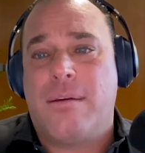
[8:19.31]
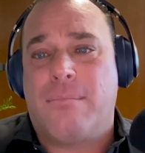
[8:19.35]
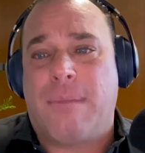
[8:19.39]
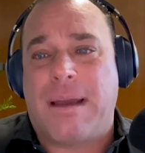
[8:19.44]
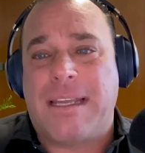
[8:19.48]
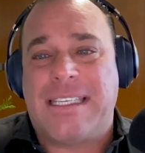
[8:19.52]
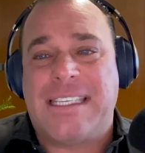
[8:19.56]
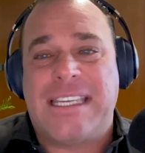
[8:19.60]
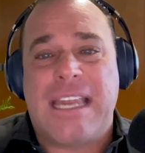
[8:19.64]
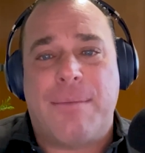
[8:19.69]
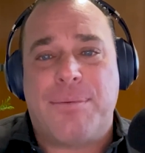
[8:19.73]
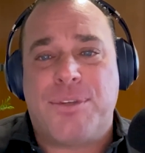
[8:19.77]

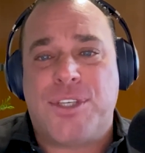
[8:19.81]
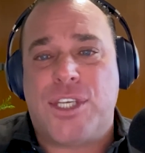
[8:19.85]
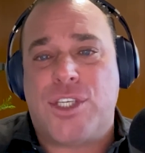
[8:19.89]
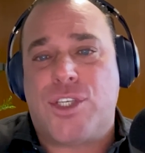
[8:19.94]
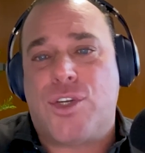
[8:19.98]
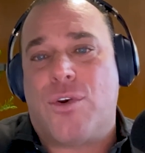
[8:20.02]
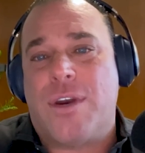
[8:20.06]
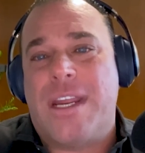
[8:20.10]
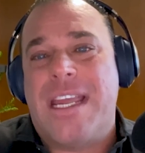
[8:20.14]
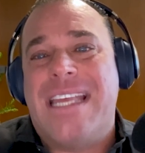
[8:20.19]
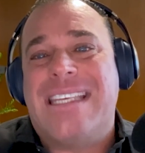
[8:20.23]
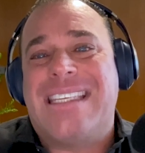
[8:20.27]
my
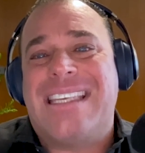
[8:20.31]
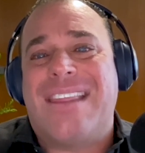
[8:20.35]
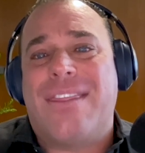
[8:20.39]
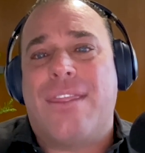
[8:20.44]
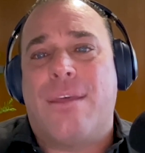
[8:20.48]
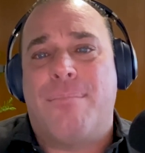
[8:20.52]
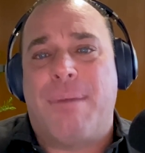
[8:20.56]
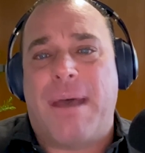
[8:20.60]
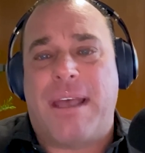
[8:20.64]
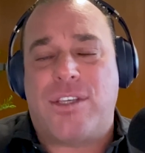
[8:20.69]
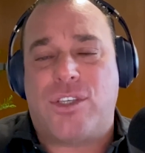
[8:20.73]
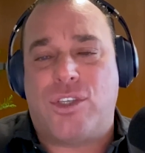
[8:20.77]
stepsister isn't
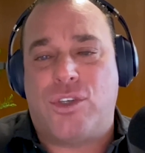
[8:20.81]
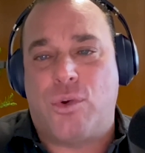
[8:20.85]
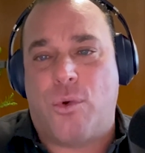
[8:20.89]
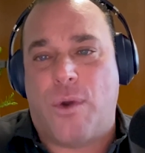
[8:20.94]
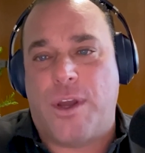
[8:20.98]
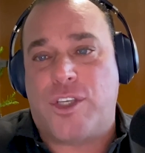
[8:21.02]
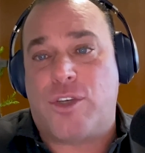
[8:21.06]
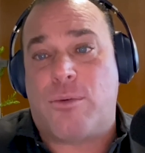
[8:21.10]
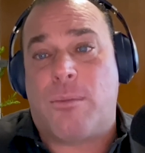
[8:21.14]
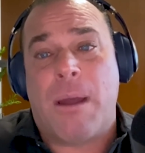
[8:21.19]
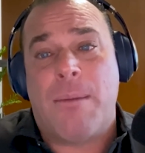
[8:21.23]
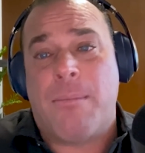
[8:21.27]
the best
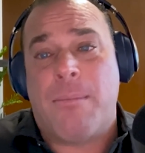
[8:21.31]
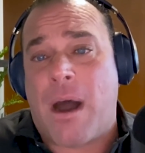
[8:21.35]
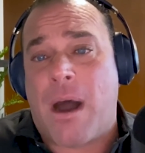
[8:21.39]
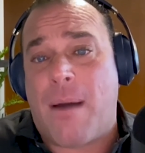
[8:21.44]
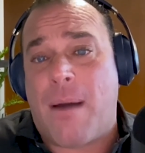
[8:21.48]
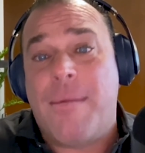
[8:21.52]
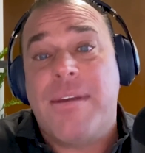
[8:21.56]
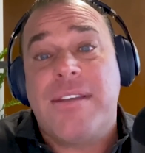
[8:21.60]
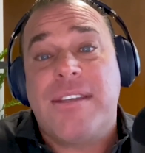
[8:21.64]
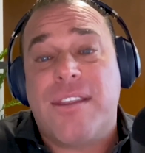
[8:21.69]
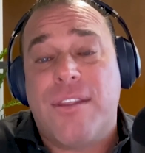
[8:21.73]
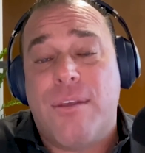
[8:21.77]
choice, or my
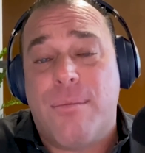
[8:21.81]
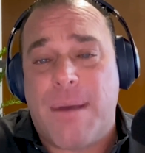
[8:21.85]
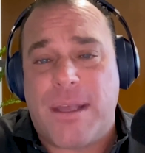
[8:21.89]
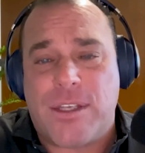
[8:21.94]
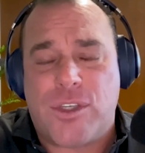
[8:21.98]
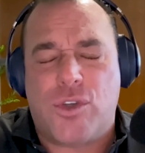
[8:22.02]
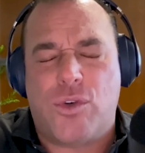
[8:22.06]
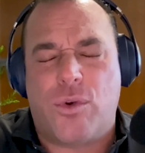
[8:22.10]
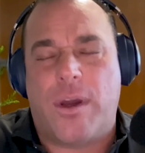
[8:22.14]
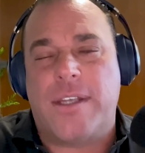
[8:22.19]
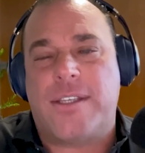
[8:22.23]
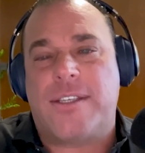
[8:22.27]
mom isn't the
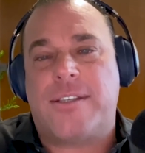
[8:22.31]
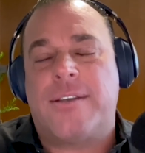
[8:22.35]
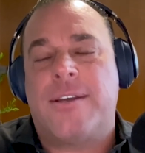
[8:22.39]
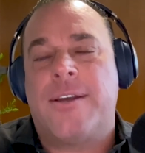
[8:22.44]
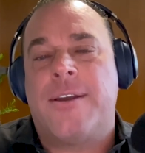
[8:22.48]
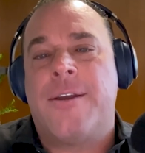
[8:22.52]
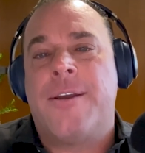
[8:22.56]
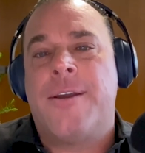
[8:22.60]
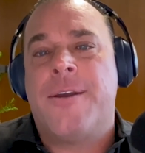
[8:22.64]
best choice?